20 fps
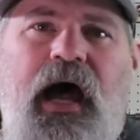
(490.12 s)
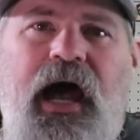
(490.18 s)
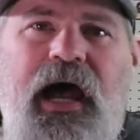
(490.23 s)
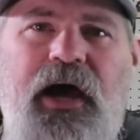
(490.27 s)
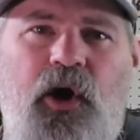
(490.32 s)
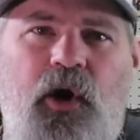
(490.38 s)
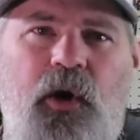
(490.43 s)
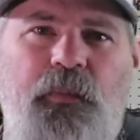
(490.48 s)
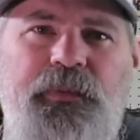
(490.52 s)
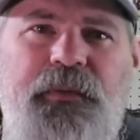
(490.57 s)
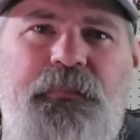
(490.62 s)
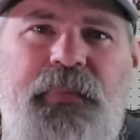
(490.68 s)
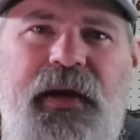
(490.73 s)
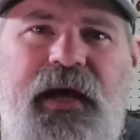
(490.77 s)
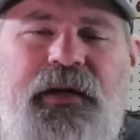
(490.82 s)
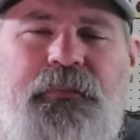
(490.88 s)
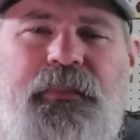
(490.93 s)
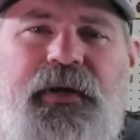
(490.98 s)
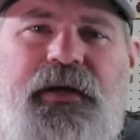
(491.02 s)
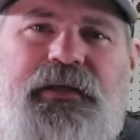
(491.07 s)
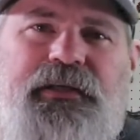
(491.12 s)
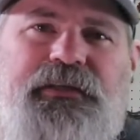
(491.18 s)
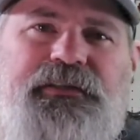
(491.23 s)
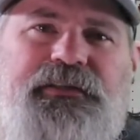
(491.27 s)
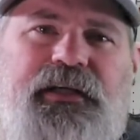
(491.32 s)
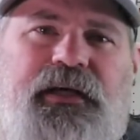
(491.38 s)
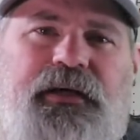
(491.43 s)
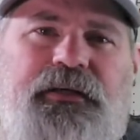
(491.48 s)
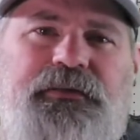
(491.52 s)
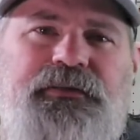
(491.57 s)
I hope the Pan America
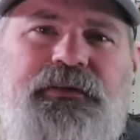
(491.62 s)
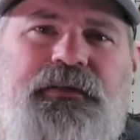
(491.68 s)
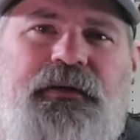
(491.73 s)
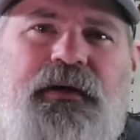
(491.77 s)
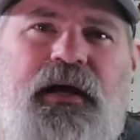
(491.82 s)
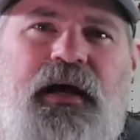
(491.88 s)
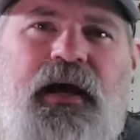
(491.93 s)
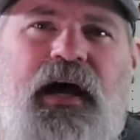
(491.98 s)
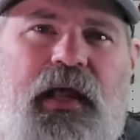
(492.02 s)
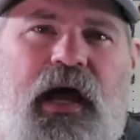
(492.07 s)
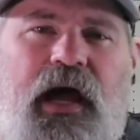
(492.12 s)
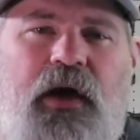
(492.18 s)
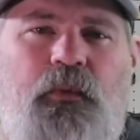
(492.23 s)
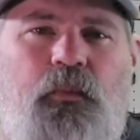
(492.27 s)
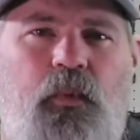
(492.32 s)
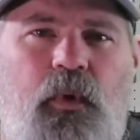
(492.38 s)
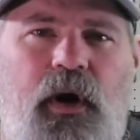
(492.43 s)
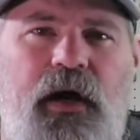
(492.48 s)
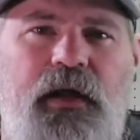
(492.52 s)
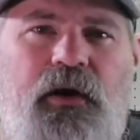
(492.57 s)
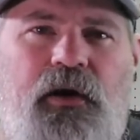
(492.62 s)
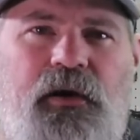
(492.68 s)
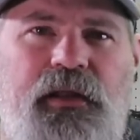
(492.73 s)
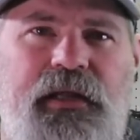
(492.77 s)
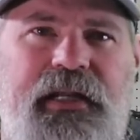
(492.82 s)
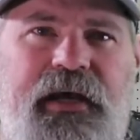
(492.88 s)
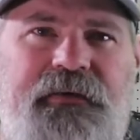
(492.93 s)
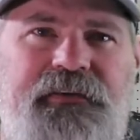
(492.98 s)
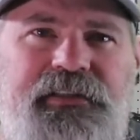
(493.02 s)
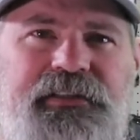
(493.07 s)
sells. I want
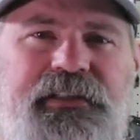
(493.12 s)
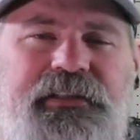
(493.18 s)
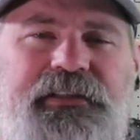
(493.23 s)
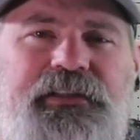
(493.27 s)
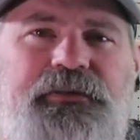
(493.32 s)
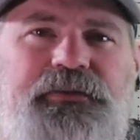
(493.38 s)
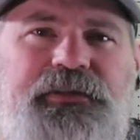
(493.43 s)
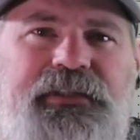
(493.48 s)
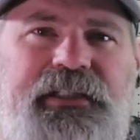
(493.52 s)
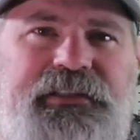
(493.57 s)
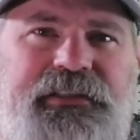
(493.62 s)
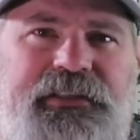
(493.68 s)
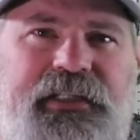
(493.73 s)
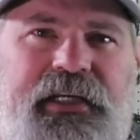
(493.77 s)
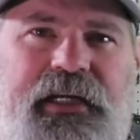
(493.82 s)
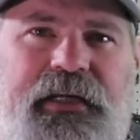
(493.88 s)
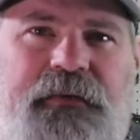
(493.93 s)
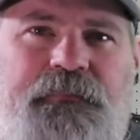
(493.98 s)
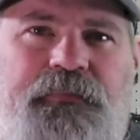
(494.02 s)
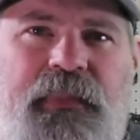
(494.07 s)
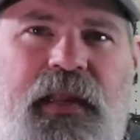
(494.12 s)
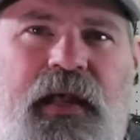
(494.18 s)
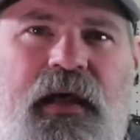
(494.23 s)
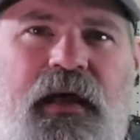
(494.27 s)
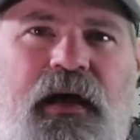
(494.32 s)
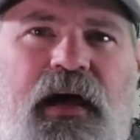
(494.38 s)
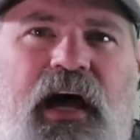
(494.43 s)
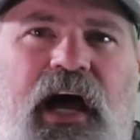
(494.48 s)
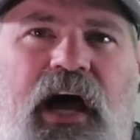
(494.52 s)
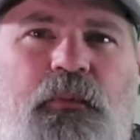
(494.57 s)
Harley Davidson to succeed.
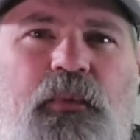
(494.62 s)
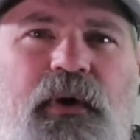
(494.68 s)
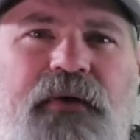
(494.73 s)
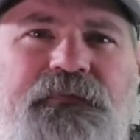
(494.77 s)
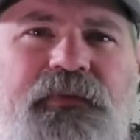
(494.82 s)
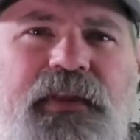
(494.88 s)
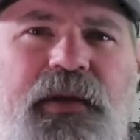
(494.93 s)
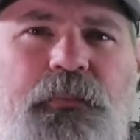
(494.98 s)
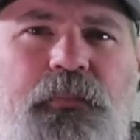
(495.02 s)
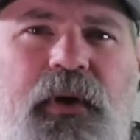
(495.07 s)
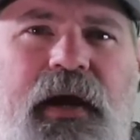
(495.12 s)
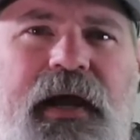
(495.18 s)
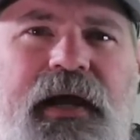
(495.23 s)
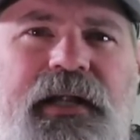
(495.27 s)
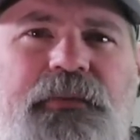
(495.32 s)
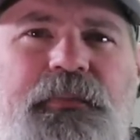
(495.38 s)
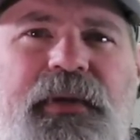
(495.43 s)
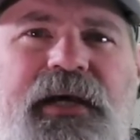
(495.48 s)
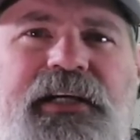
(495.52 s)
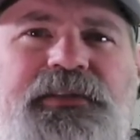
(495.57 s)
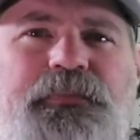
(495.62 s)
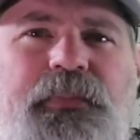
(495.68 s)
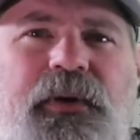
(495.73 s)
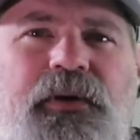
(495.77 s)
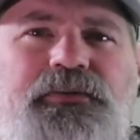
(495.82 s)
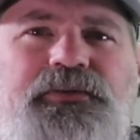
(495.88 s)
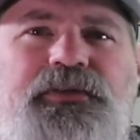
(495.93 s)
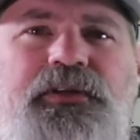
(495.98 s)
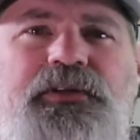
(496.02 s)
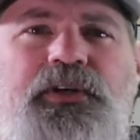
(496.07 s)
I want for the brand to be
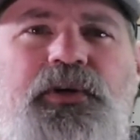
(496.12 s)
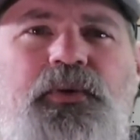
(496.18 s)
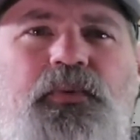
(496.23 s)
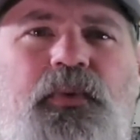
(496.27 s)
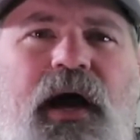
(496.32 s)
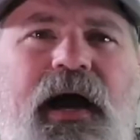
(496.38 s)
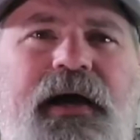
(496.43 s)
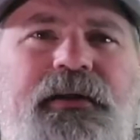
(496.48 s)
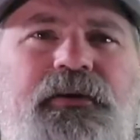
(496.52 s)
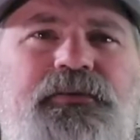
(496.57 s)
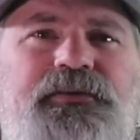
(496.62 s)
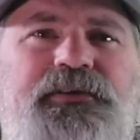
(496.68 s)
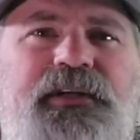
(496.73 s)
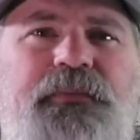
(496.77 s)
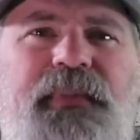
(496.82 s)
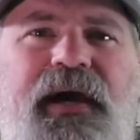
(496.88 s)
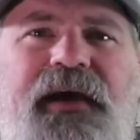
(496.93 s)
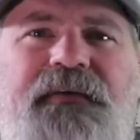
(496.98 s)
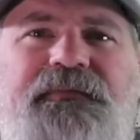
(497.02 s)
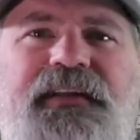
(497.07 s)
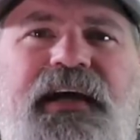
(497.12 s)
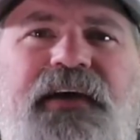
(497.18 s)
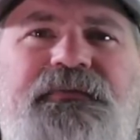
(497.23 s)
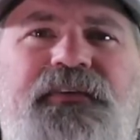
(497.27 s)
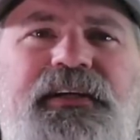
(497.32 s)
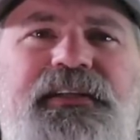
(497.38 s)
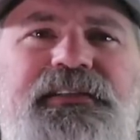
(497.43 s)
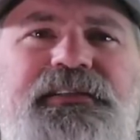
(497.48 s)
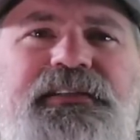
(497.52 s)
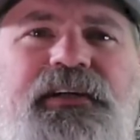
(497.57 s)
exposed to new riders that may have never
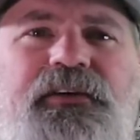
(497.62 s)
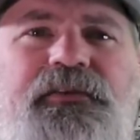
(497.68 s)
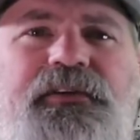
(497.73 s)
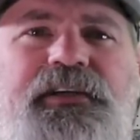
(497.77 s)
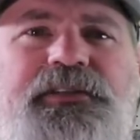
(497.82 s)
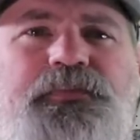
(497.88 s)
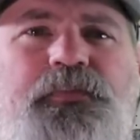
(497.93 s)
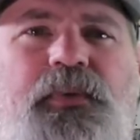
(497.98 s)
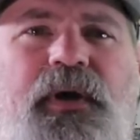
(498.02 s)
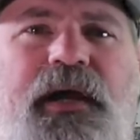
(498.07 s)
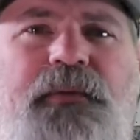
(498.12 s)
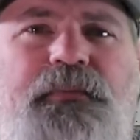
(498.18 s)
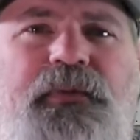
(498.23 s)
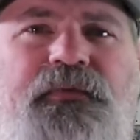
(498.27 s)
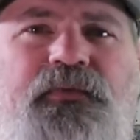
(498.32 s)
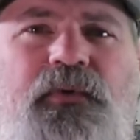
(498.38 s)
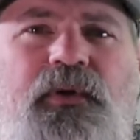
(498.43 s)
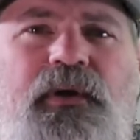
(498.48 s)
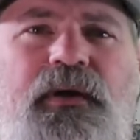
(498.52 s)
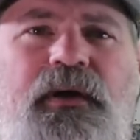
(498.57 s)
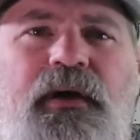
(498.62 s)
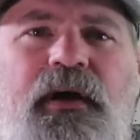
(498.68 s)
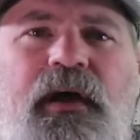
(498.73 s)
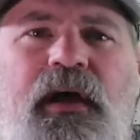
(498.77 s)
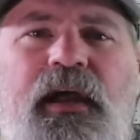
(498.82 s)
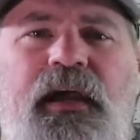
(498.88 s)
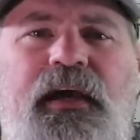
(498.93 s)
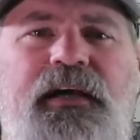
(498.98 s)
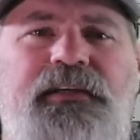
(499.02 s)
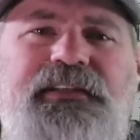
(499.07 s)
considered this brand before
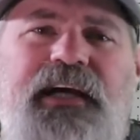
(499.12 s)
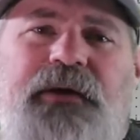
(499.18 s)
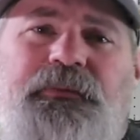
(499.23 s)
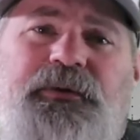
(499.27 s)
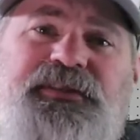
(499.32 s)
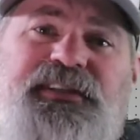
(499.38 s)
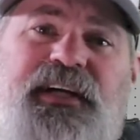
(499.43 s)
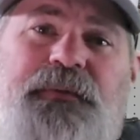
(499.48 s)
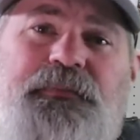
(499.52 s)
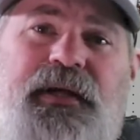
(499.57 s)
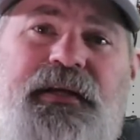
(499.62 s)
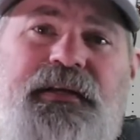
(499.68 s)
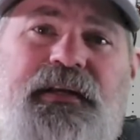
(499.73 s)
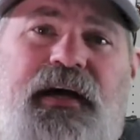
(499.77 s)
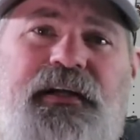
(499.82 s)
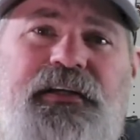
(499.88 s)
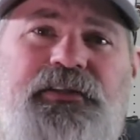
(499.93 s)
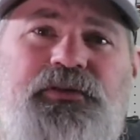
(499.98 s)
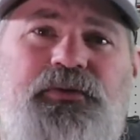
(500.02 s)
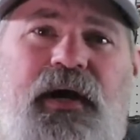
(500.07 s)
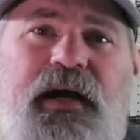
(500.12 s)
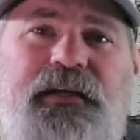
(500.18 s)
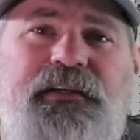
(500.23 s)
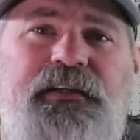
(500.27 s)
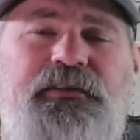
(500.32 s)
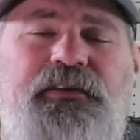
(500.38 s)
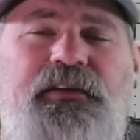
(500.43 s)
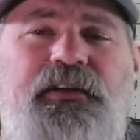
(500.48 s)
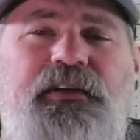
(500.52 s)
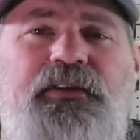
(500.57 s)
because they were simply not
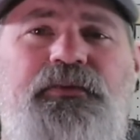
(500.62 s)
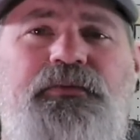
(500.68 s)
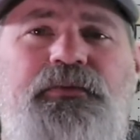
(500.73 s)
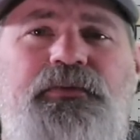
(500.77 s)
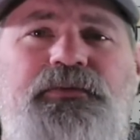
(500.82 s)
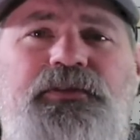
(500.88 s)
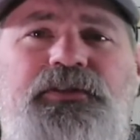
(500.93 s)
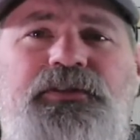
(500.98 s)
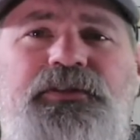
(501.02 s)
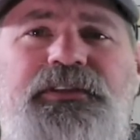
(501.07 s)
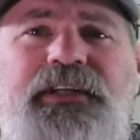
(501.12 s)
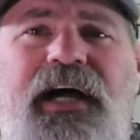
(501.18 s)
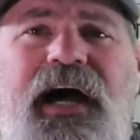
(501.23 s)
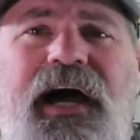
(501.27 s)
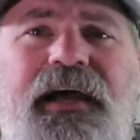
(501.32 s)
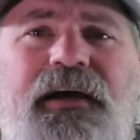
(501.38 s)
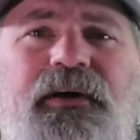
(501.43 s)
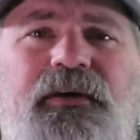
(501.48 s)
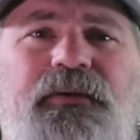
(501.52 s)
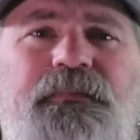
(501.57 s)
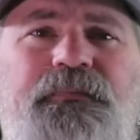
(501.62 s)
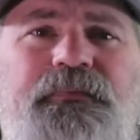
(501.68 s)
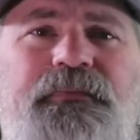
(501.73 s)
attracted to the cruiser style.